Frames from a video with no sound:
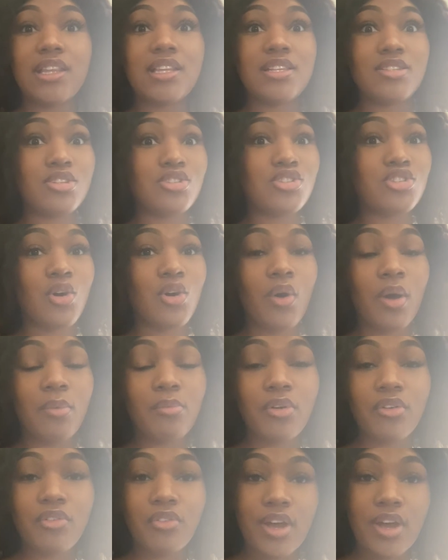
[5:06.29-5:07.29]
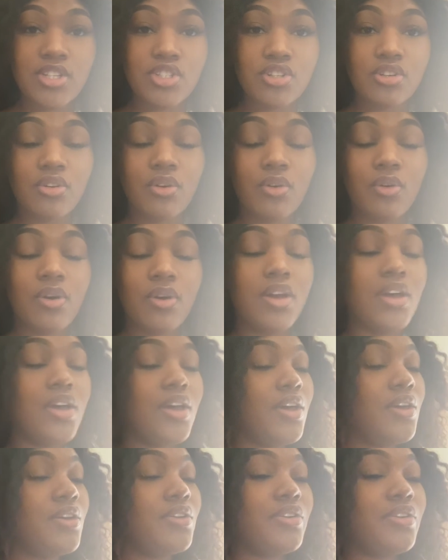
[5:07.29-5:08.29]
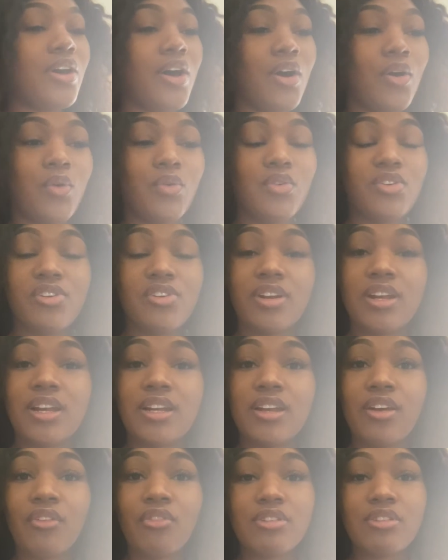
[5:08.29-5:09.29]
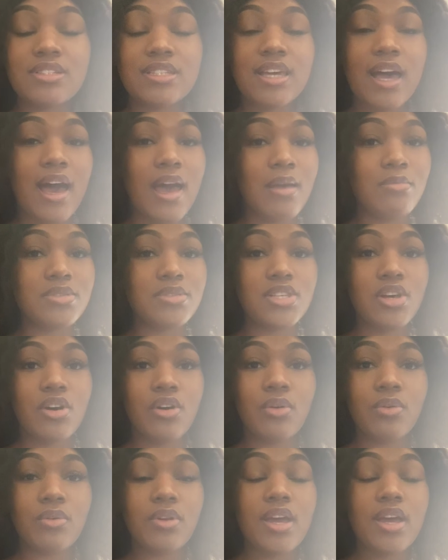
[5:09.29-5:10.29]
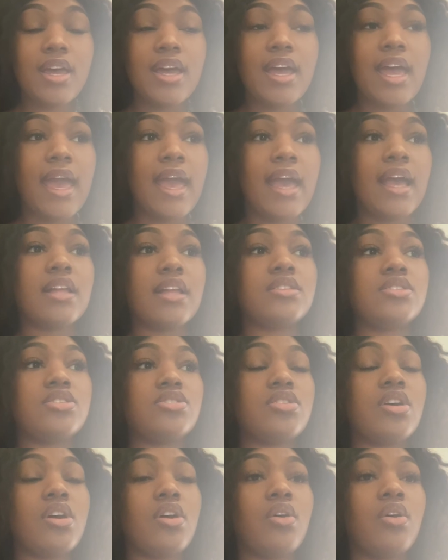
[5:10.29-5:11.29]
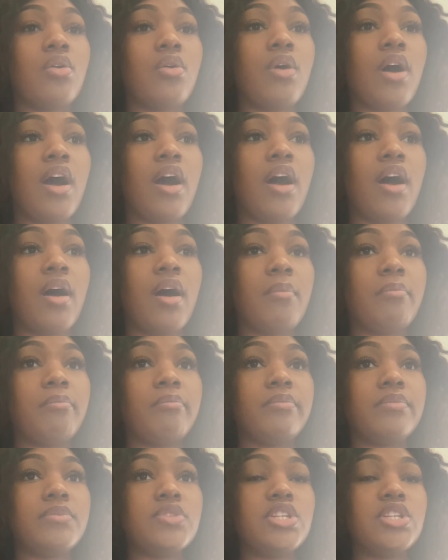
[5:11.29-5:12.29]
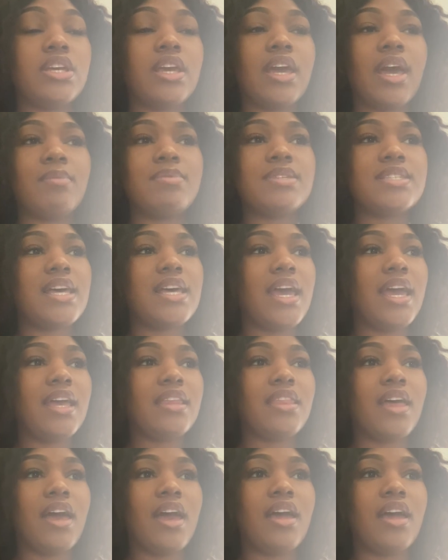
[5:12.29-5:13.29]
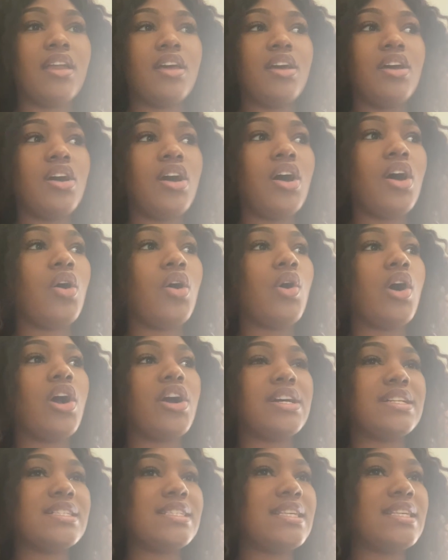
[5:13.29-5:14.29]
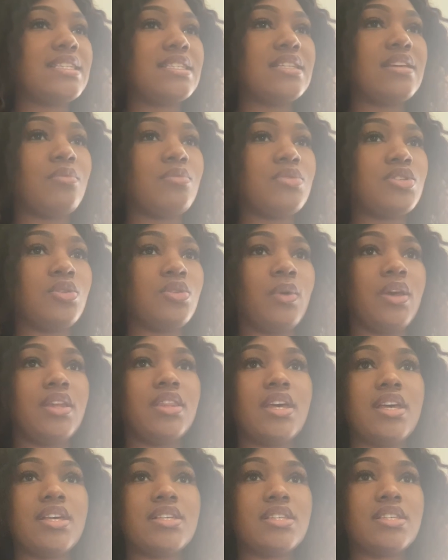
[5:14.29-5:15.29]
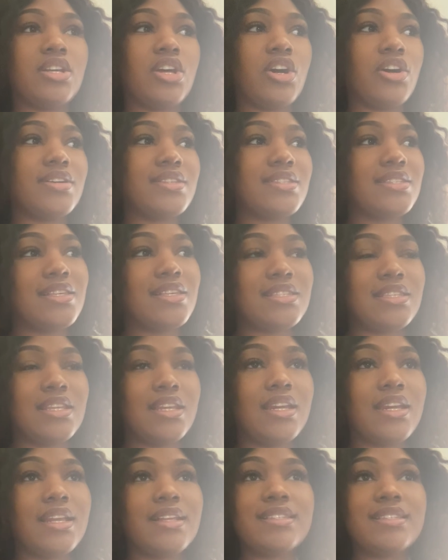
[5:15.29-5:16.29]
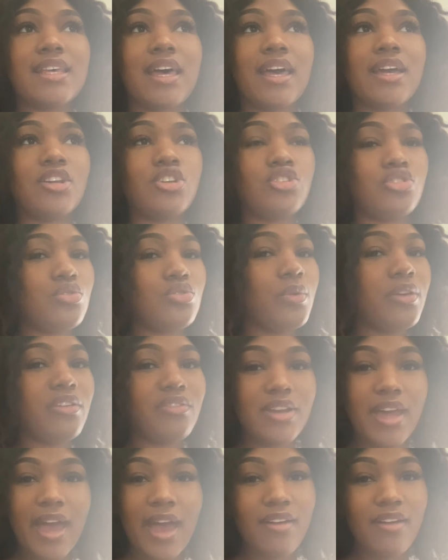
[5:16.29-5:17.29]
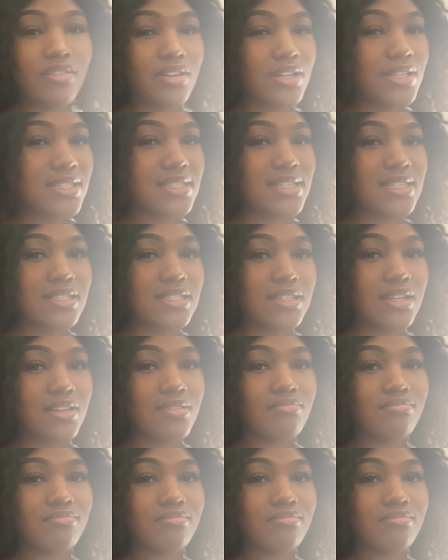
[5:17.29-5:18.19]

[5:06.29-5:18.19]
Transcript: This is so unprofessional. No, you're in a different time zone. And so she kept saying that, oh, her assistant was doing this and her assistant. And it's like, do you even have an assistant?